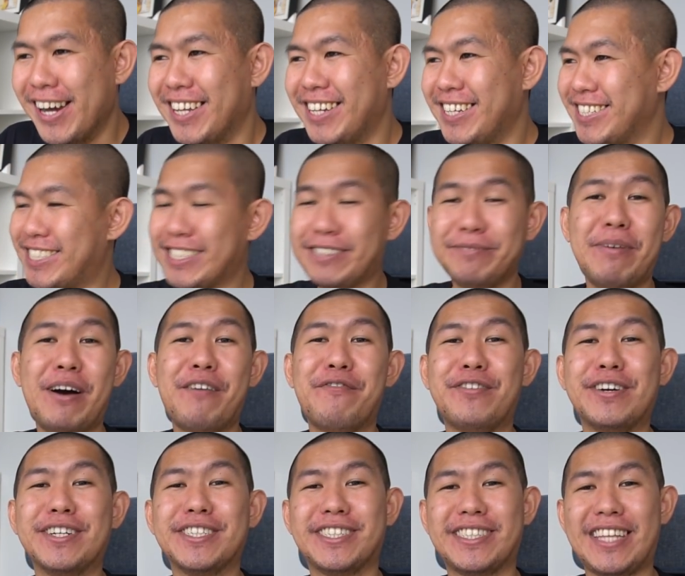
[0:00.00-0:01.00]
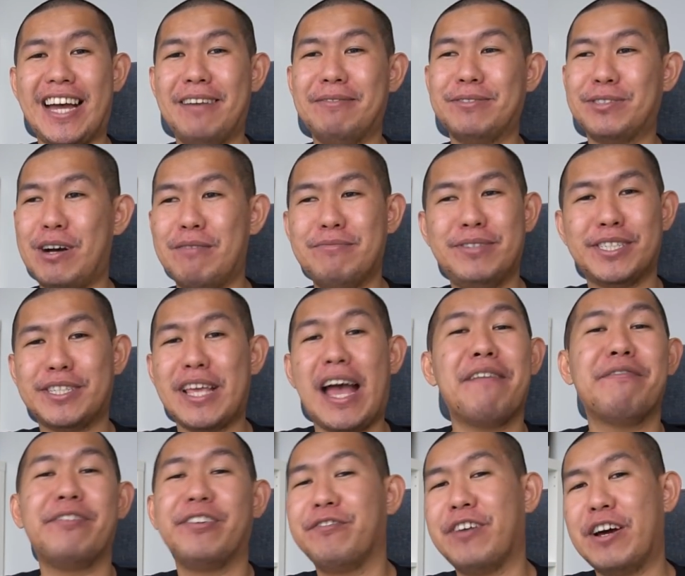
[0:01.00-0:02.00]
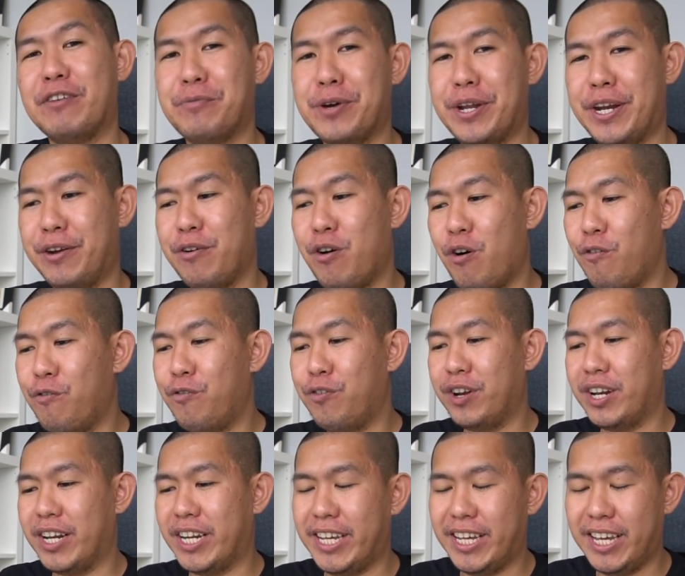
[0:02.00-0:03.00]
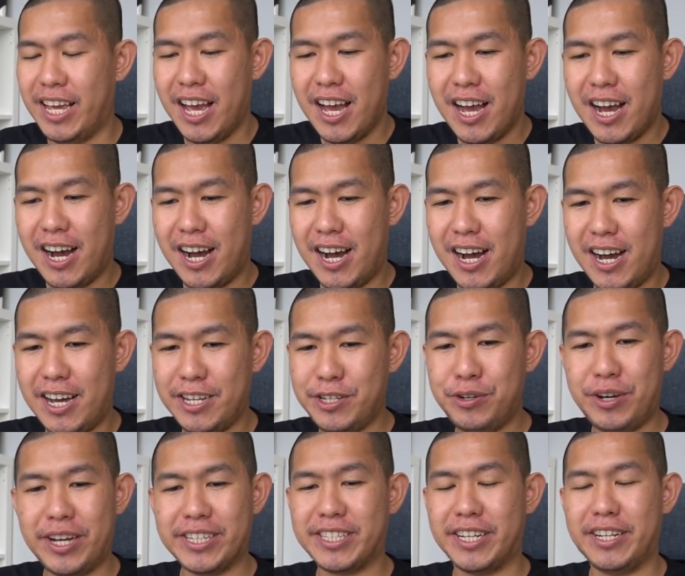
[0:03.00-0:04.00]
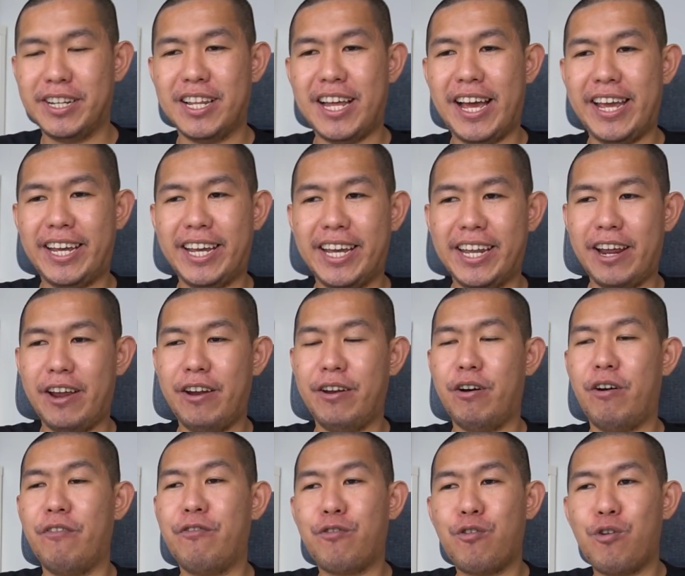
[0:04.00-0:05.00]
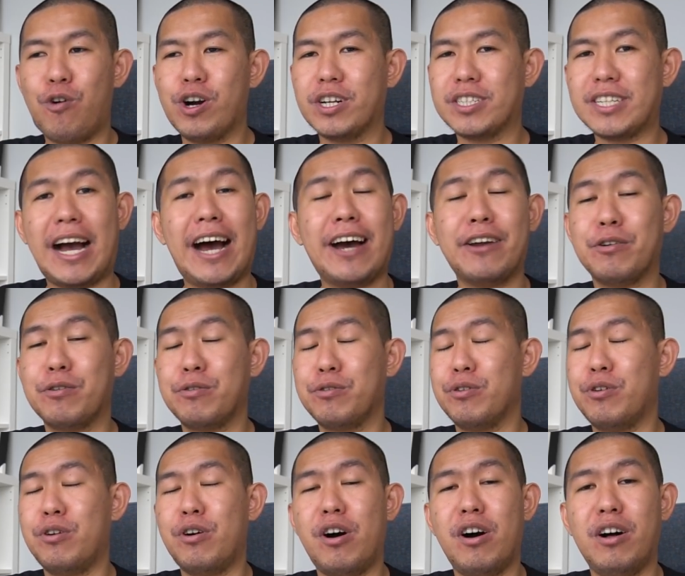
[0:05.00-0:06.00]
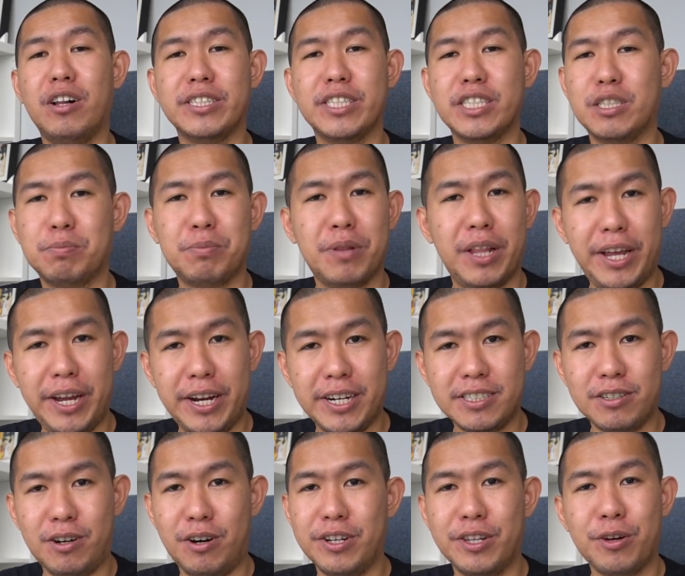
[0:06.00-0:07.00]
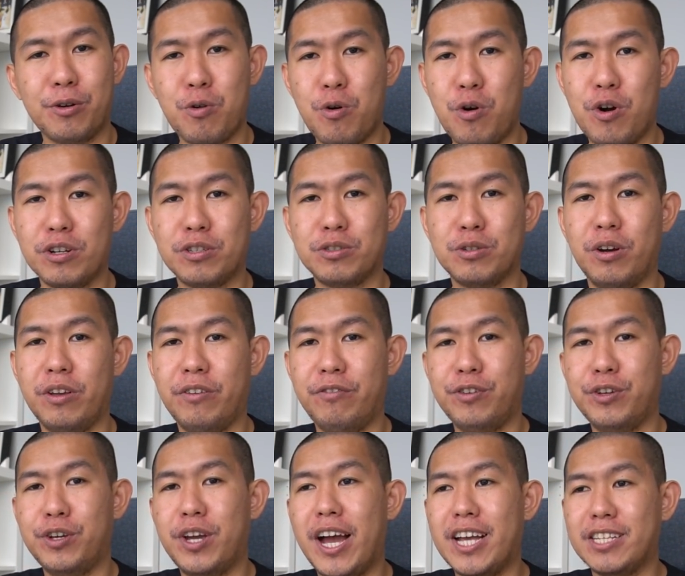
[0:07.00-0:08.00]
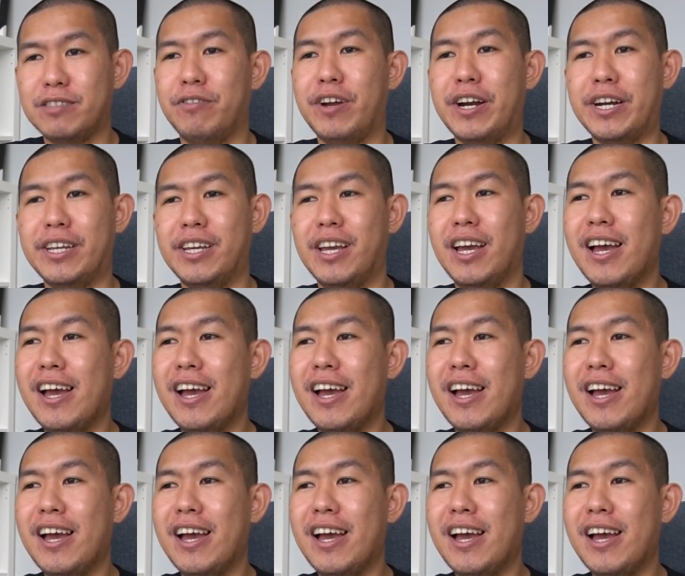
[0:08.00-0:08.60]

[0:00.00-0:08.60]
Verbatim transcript: this is my first time so i'm just having fun with it hopefully uh, you guys gonna like it and of course i don't know all these players on the court so if you guys very